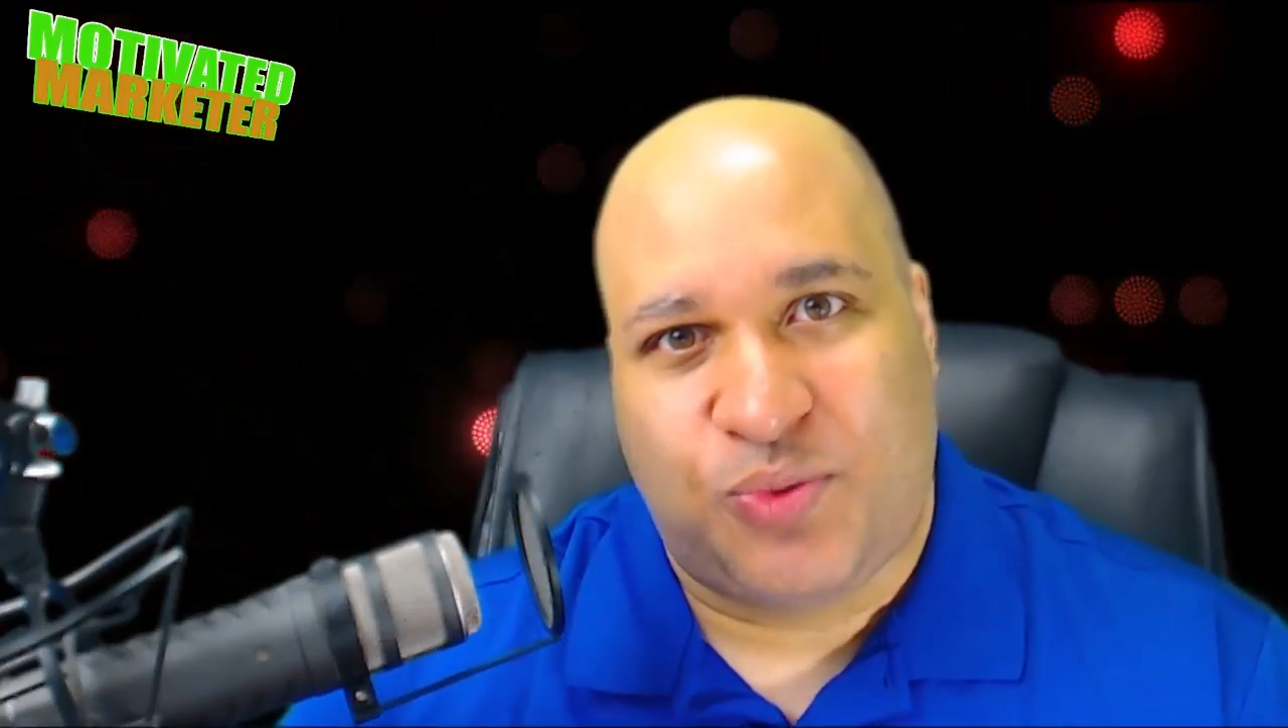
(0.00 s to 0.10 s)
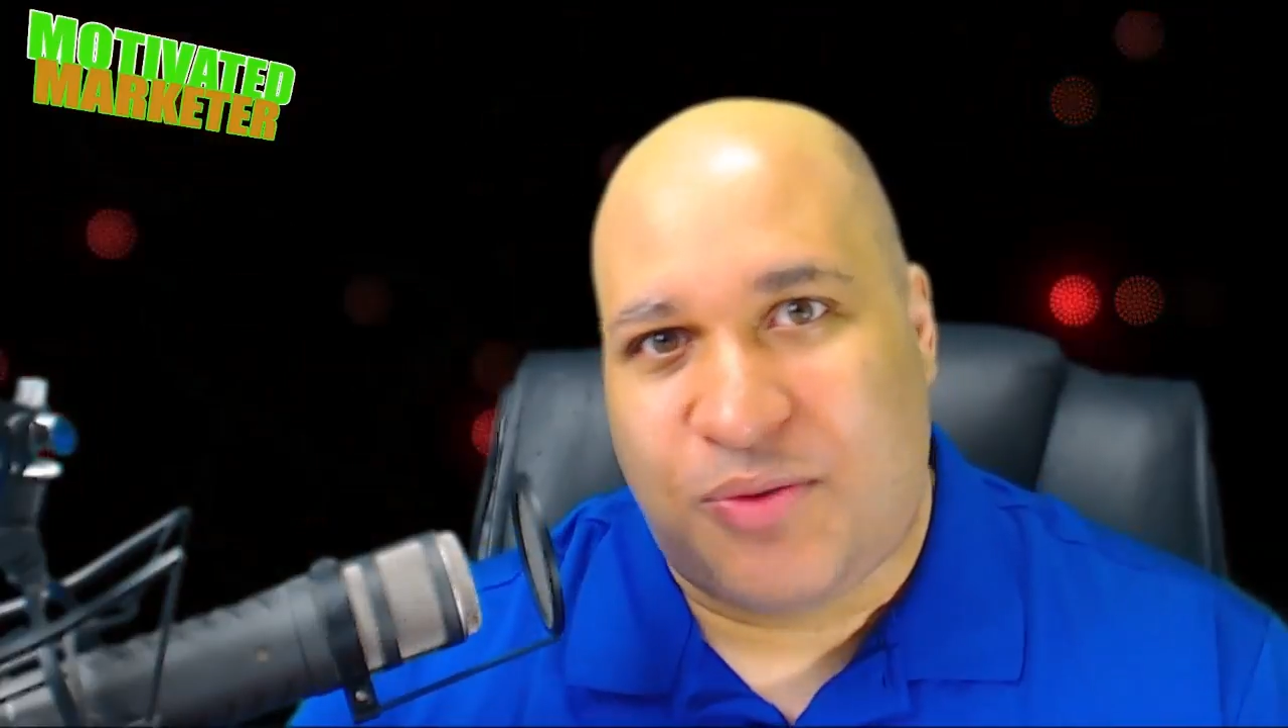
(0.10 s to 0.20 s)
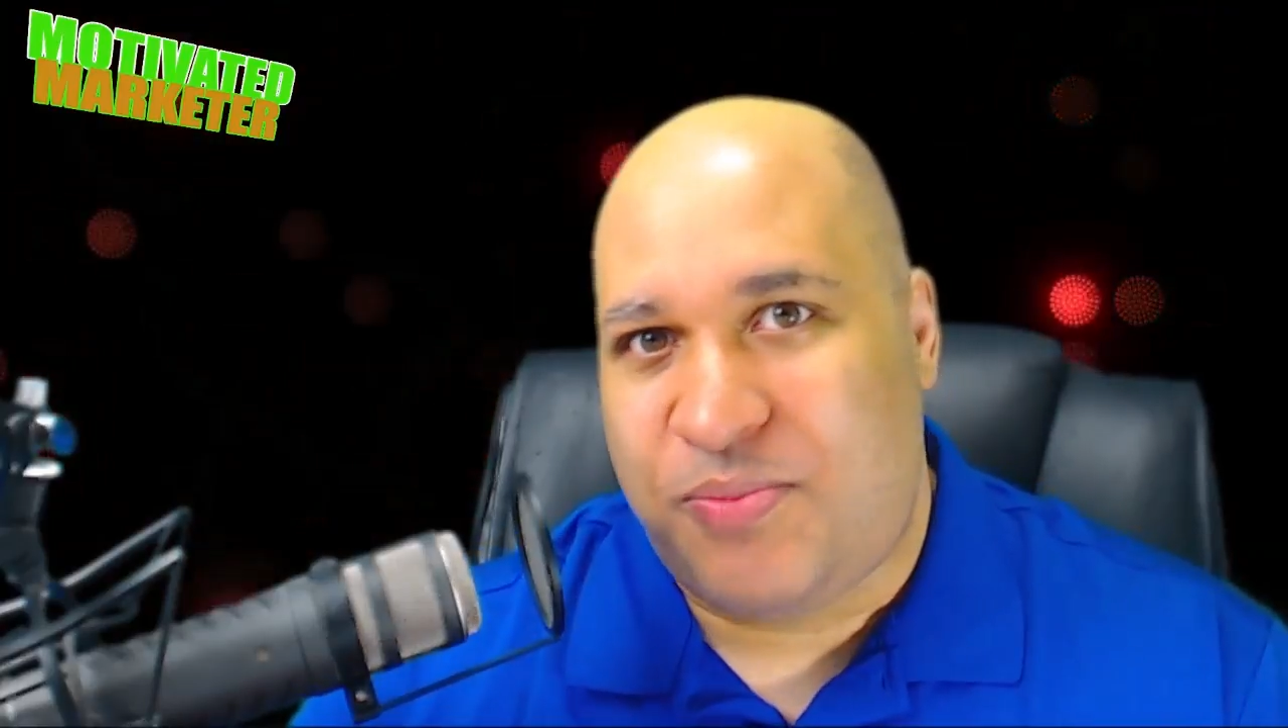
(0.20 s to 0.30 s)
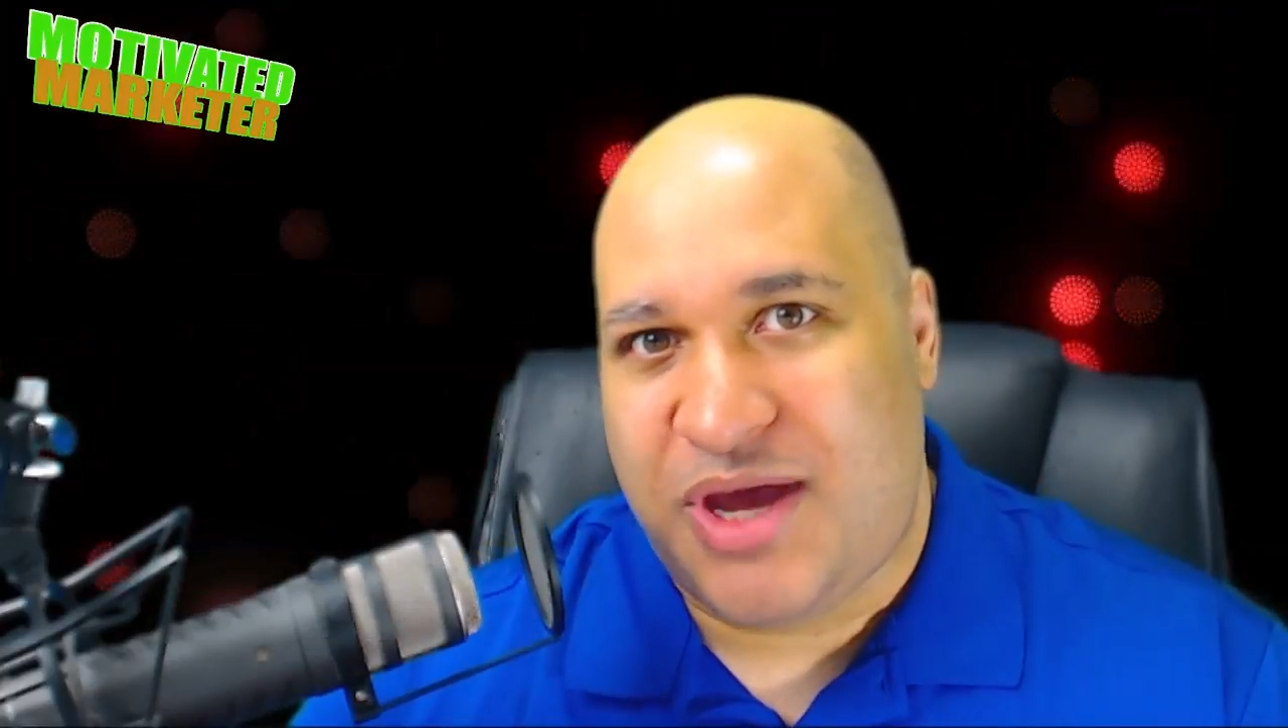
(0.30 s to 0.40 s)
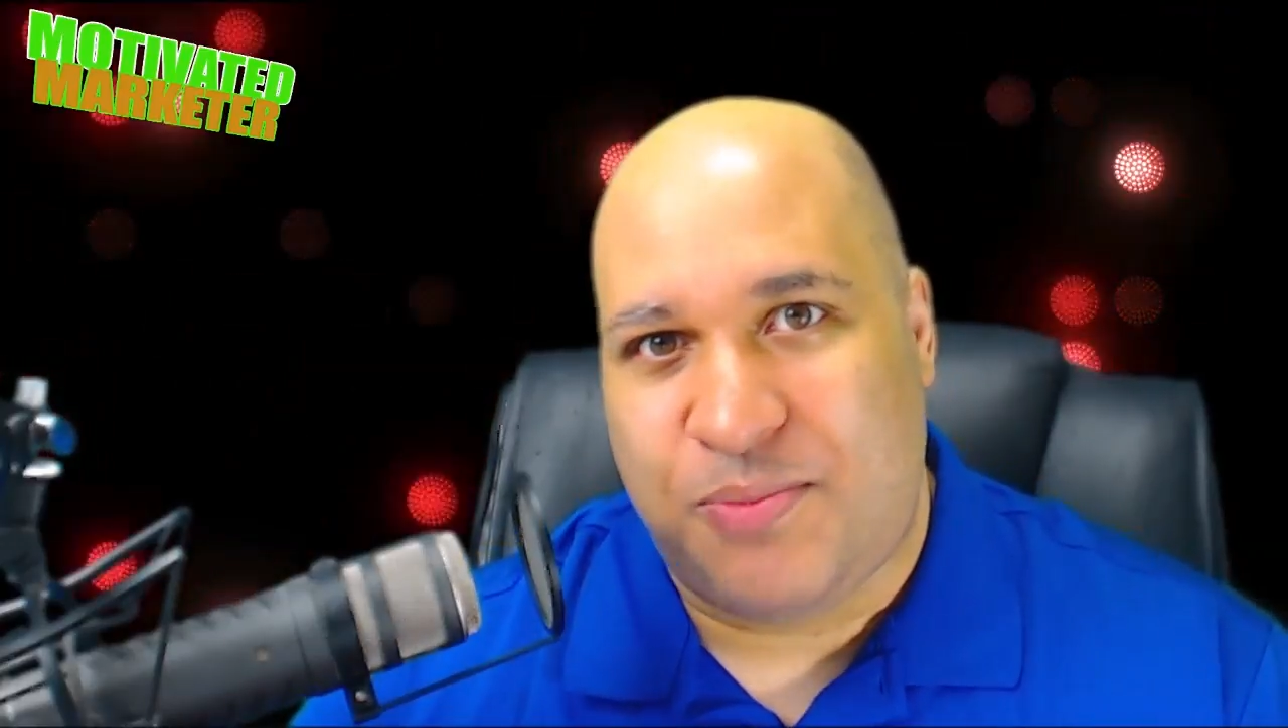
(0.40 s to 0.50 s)

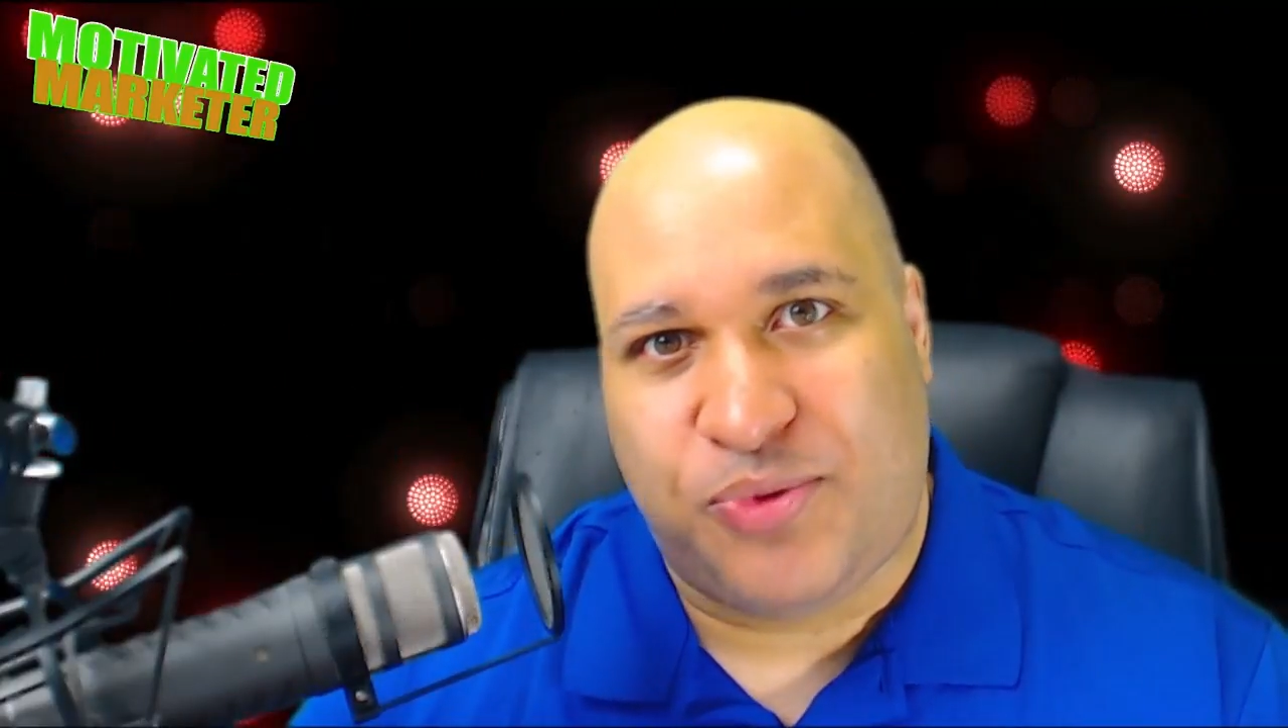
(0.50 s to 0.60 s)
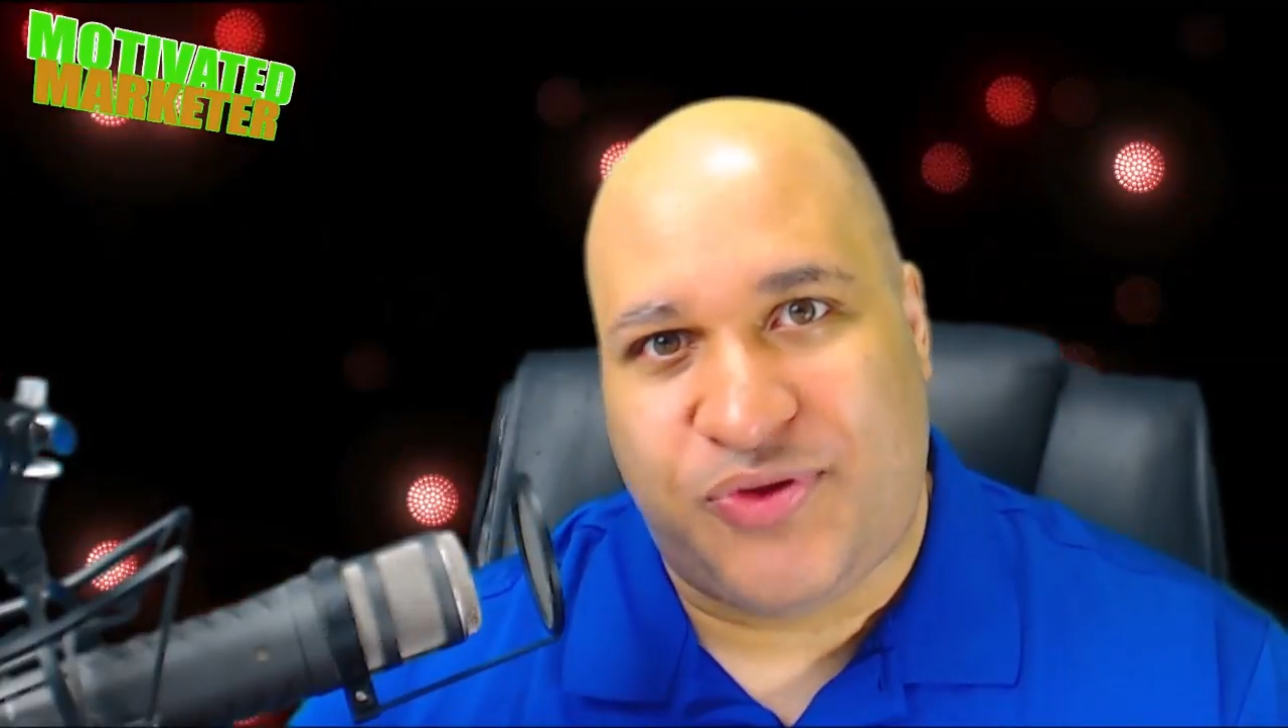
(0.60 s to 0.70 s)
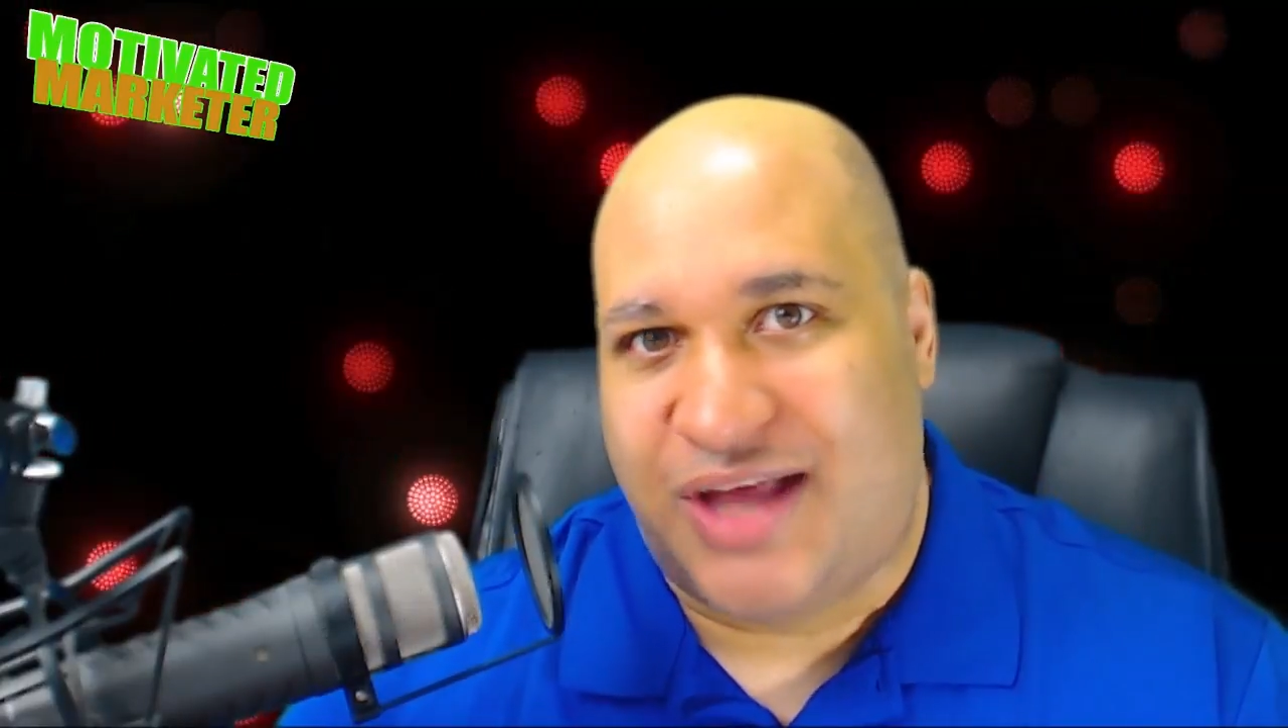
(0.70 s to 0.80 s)
where people,